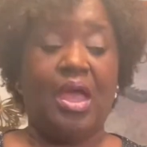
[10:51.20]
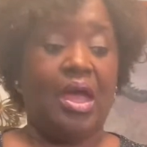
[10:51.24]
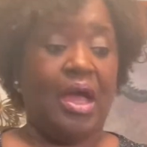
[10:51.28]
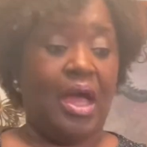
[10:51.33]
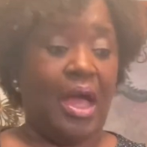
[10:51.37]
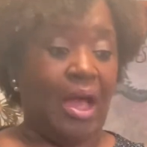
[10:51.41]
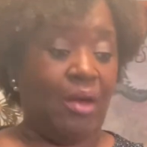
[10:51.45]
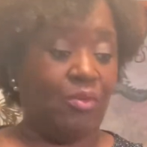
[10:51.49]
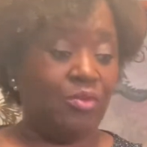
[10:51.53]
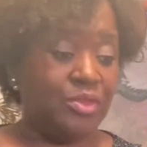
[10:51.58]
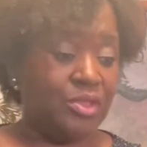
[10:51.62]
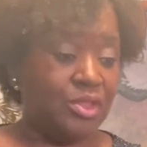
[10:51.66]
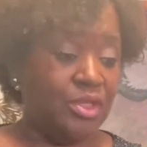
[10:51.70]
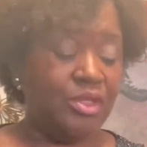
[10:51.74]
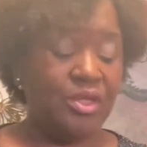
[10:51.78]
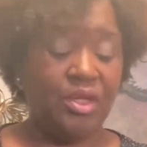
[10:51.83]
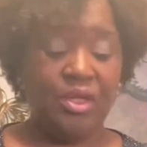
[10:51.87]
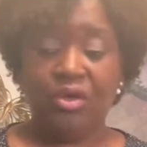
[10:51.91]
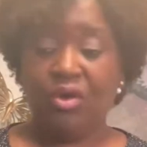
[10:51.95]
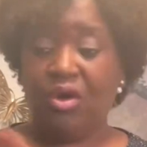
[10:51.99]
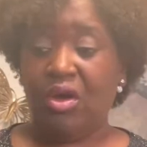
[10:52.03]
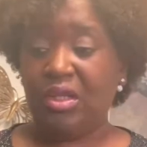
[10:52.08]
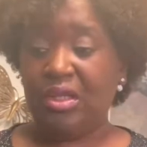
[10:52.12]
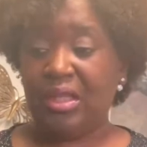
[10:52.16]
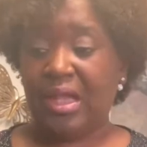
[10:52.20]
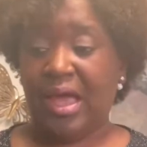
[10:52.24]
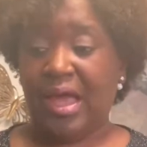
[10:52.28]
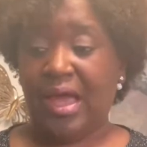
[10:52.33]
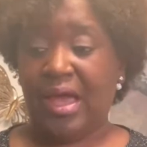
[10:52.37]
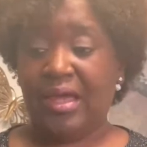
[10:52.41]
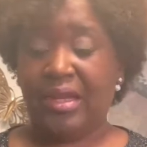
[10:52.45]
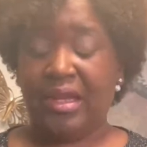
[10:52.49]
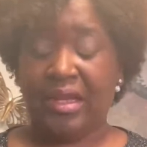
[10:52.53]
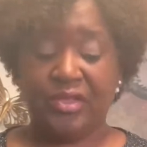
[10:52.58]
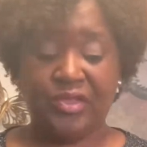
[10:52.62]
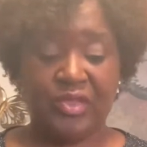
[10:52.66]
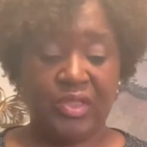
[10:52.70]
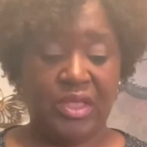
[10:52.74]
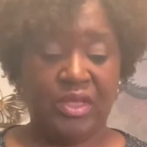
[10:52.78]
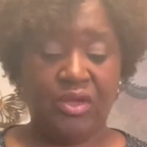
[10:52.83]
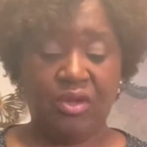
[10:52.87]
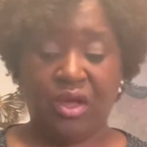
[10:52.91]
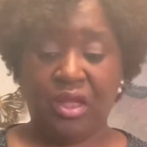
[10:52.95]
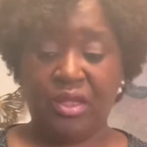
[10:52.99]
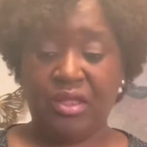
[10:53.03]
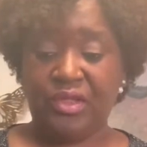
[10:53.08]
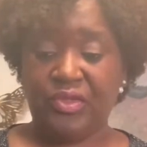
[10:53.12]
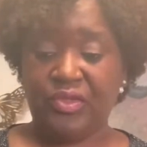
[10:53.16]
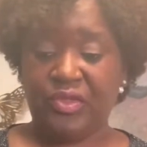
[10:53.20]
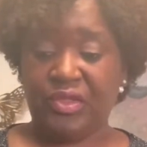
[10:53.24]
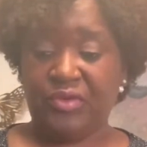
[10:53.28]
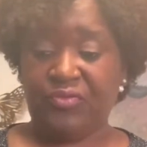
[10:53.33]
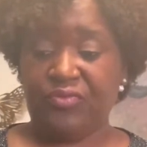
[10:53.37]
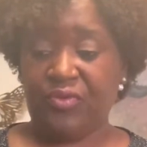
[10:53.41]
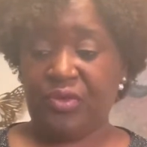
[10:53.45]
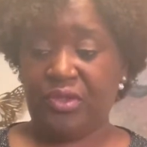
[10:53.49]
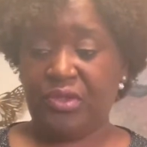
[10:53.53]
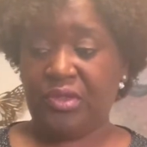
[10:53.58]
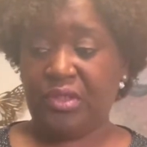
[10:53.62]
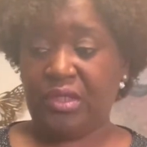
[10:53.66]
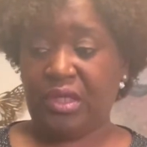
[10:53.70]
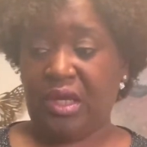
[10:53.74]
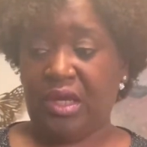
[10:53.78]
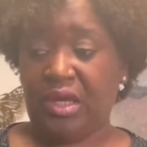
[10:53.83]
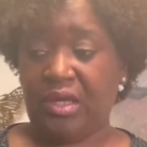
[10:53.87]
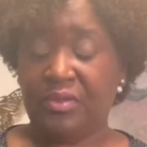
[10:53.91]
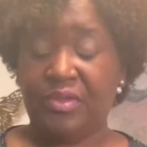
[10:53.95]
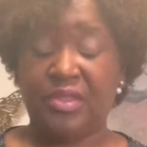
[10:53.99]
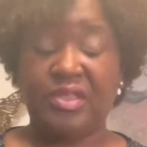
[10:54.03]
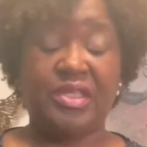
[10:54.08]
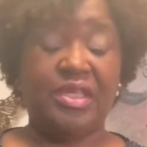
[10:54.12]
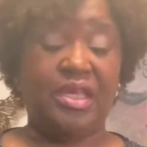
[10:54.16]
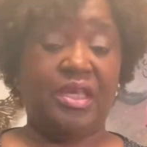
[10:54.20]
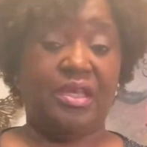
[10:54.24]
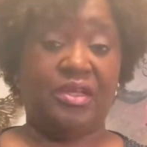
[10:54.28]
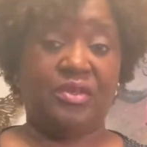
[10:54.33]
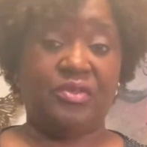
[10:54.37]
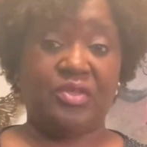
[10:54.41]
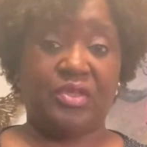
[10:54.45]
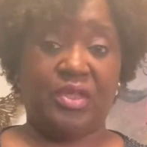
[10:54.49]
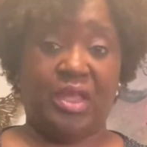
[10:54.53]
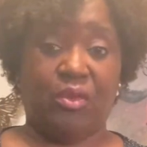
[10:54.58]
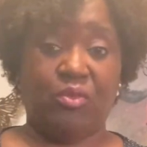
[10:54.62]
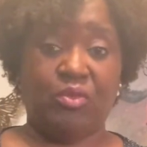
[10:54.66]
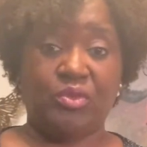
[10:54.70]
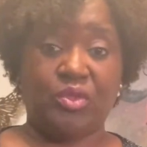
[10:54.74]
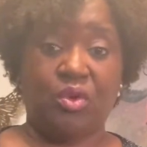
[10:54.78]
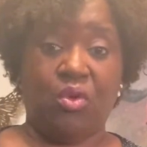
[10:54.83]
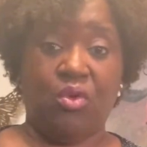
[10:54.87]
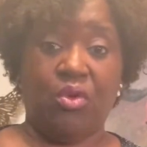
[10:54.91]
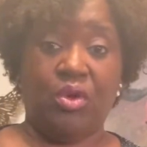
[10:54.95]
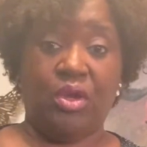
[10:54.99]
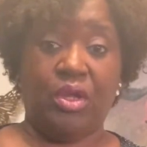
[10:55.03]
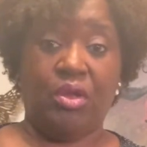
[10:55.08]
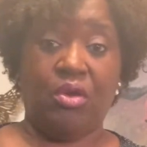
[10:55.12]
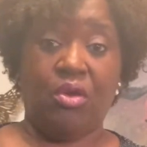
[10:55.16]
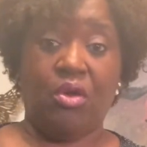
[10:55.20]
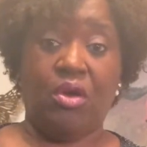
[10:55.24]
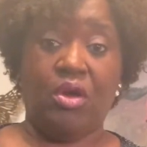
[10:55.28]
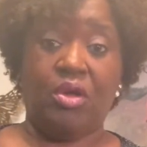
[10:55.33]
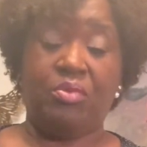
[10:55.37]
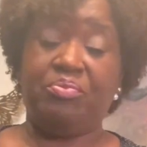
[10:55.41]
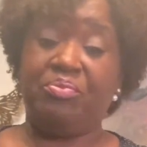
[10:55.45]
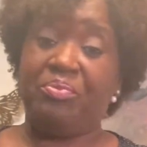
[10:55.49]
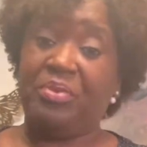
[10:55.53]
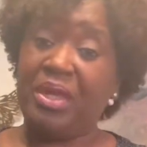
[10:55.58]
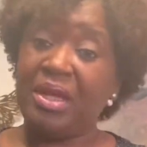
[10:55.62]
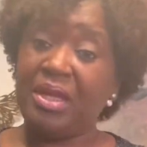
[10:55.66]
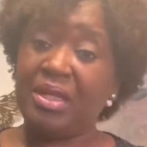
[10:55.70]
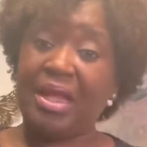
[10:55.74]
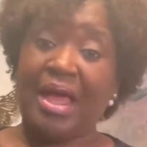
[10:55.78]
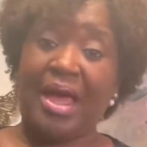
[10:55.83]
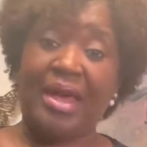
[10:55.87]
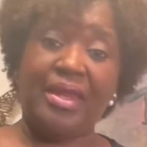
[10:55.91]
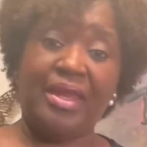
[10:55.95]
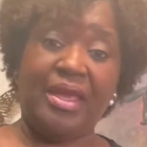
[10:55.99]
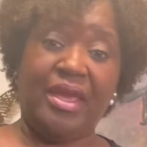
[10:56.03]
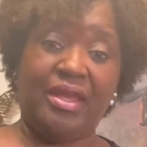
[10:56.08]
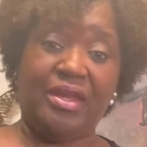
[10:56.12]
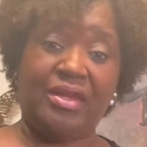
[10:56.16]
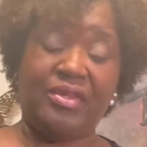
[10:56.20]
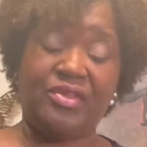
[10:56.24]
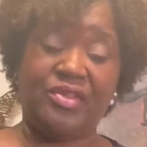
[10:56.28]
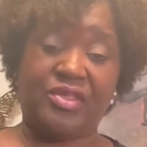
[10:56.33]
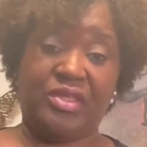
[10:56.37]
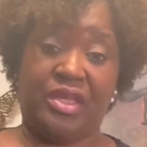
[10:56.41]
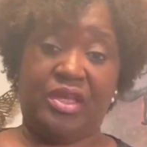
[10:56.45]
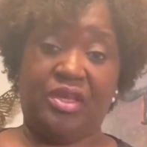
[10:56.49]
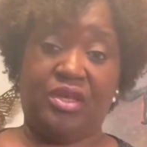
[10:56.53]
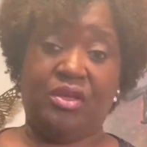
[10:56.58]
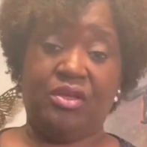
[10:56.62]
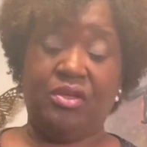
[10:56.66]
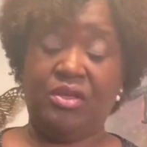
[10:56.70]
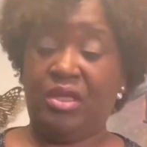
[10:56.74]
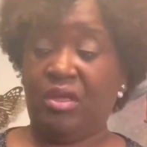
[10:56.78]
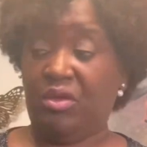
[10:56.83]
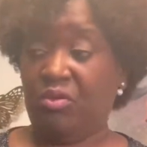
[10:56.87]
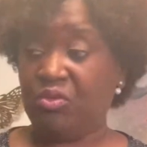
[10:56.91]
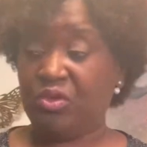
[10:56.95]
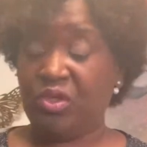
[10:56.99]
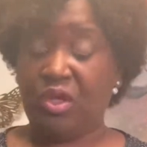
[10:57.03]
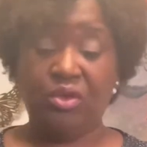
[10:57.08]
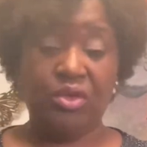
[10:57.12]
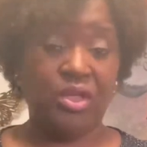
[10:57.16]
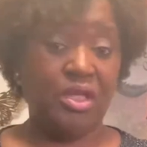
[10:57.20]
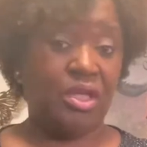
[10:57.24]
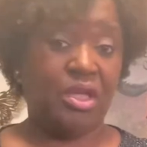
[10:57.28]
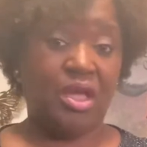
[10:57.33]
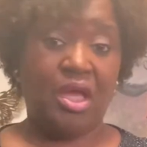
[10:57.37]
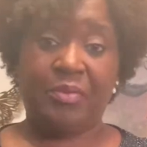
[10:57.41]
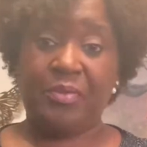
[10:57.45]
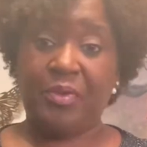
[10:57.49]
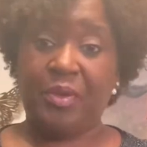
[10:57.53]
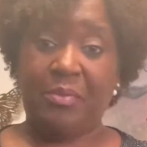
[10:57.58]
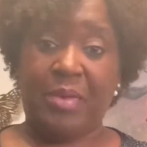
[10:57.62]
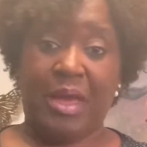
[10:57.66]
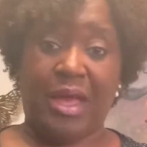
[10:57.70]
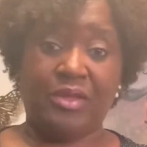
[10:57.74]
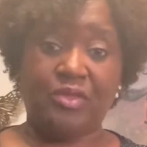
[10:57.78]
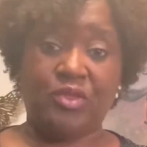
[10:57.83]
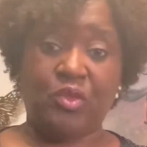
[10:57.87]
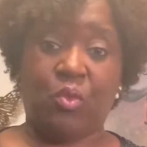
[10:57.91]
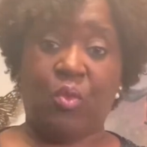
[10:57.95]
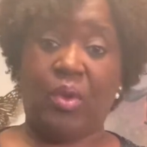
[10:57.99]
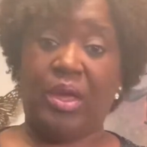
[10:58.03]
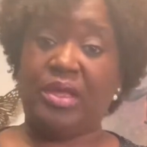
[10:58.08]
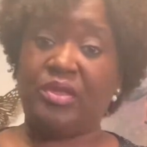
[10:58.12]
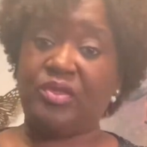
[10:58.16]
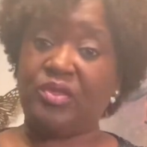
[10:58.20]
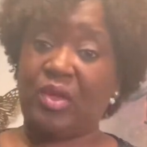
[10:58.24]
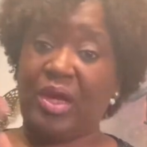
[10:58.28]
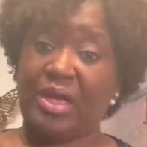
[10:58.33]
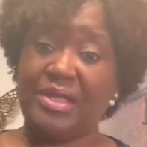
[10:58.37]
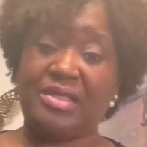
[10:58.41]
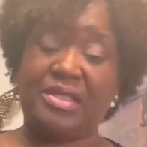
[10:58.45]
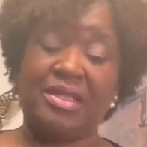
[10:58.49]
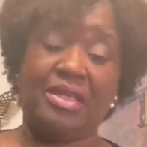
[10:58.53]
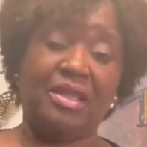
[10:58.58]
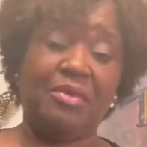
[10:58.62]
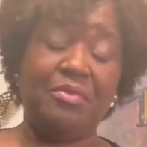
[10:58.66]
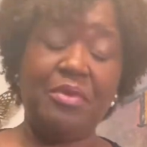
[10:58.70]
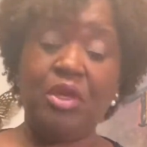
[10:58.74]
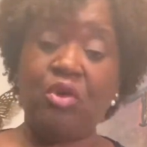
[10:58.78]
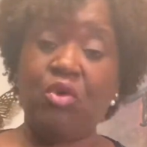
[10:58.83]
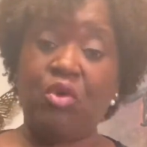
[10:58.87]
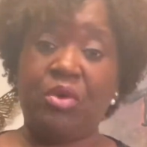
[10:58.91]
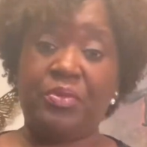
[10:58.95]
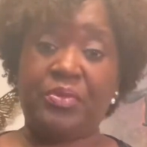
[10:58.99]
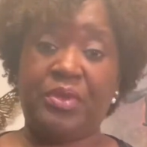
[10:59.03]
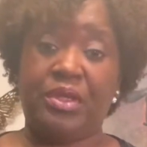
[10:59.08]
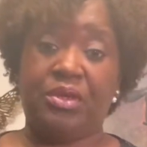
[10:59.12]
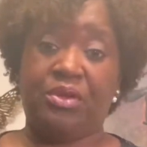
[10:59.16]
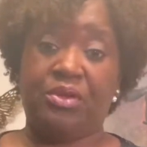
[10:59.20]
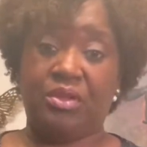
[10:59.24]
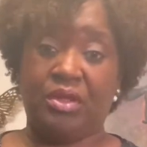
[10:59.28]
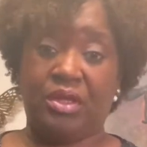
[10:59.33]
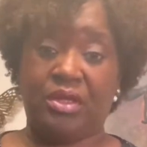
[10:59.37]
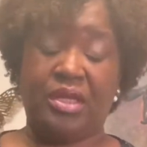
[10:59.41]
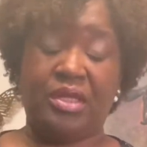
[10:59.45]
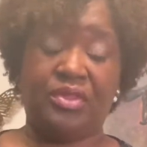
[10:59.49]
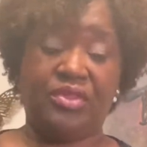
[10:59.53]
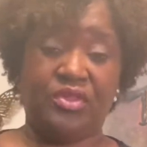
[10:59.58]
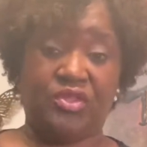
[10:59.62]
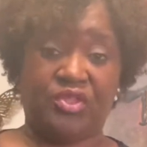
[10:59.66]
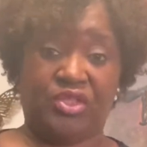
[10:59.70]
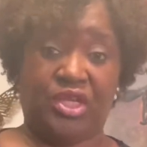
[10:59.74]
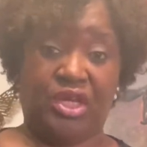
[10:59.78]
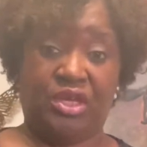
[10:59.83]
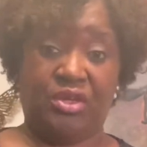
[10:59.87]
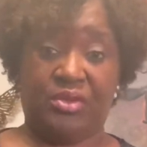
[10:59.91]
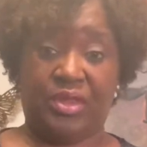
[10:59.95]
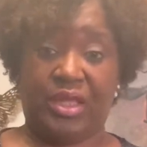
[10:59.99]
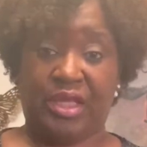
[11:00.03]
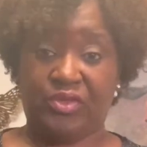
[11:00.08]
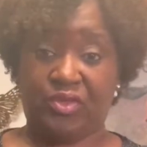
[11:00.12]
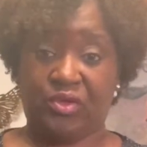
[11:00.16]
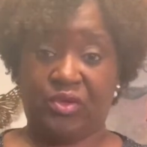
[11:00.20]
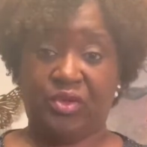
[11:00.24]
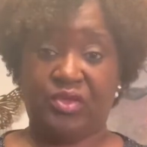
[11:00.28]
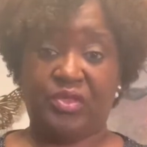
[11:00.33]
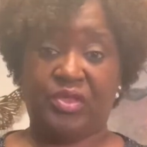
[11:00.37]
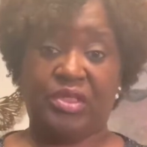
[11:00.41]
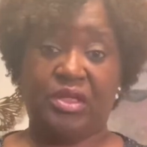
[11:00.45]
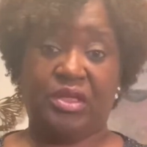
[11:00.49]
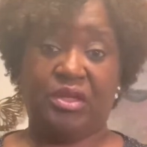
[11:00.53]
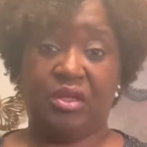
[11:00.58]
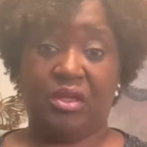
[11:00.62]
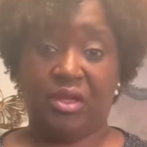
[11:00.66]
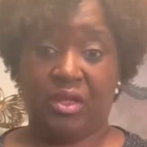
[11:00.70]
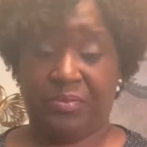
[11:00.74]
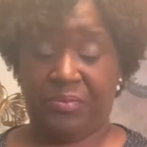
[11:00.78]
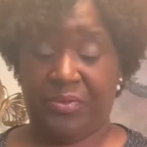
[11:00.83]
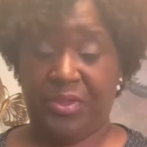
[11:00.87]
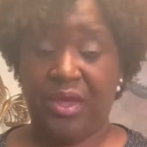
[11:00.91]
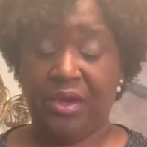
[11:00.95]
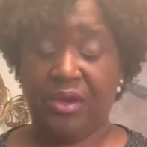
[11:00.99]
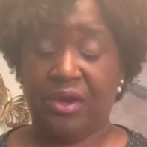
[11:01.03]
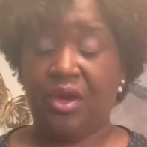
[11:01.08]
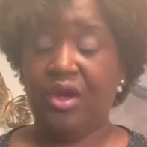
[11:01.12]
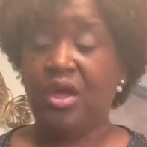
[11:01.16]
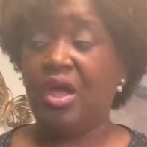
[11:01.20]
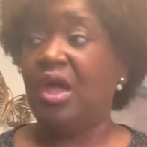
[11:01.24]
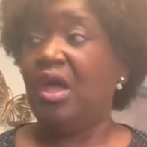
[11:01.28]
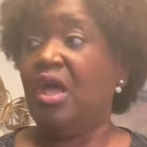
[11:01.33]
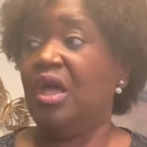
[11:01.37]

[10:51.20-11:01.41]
I was looking online. I seen all these different uh, sales that was going on. Big Lot had a sale. It was only a couple of miles away. So I said, let me go up there and look at the chair that's on sale up there.